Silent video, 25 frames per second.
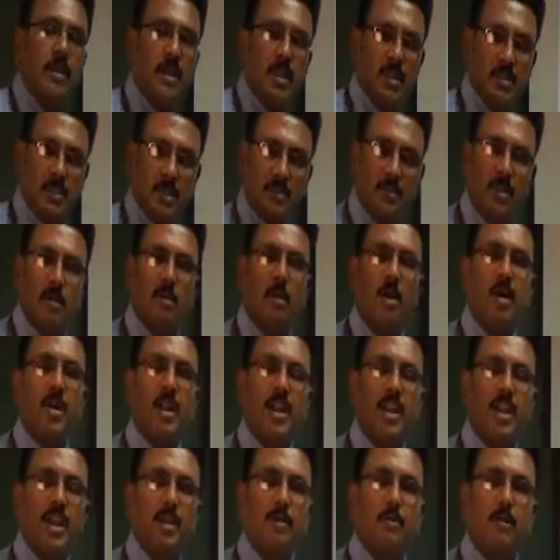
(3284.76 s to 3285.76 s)
Because of the
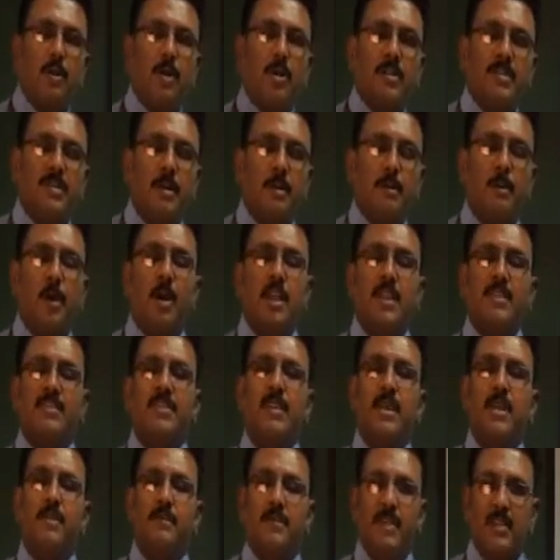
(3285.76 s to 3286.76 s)
monetary
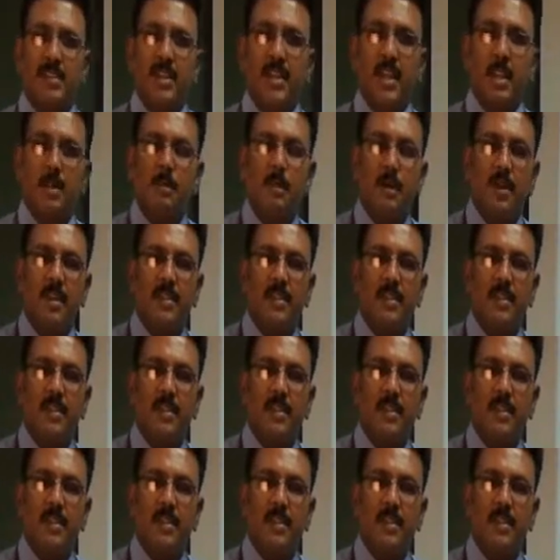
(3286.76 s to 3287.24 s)
policy and physical